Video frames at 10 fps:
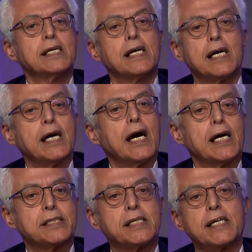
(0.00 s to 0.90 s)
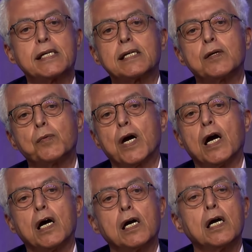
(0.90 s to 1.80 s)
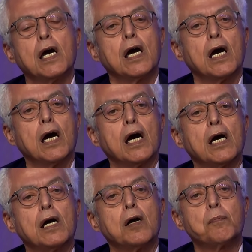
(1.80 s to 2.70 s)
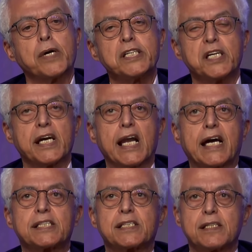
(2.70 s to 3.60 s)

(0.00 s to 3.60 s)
I think we are pretty relaxed.